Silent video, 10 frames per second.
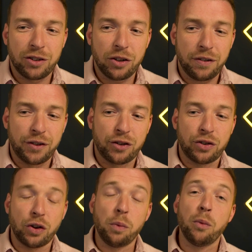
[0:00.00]
sort of
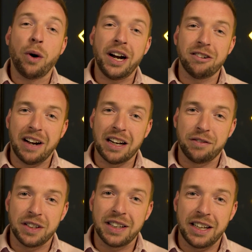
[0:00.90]
somewhat
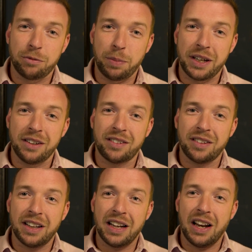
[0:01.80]
irrelevant, this, because